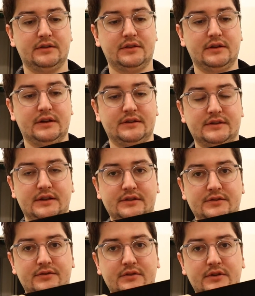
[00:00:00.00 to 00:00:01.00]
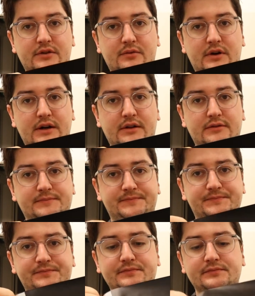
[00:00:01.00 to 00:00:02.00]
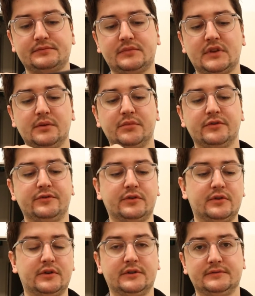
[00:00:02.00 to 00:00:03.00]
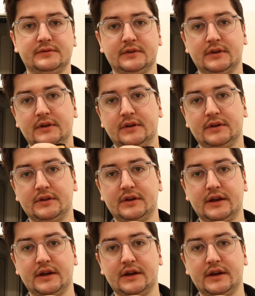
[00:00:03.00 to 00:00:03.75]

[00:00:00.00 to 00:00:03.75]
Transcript: that extends for a little while before you